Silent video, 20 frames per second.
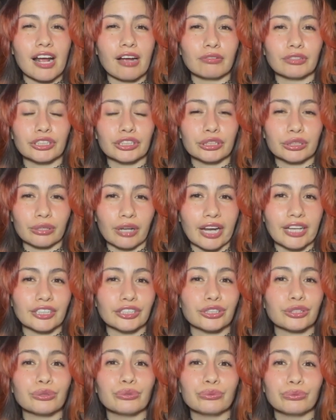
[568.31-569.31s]
I was trying
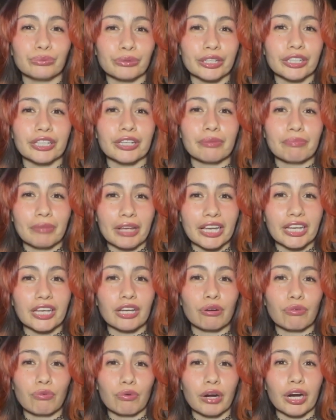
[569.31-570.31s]
to really make
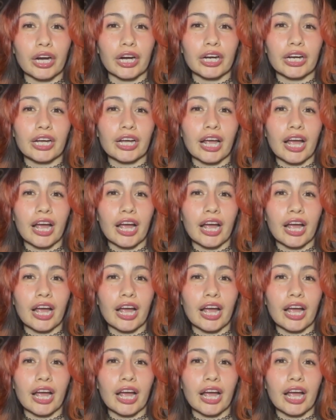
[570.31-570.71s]
it work,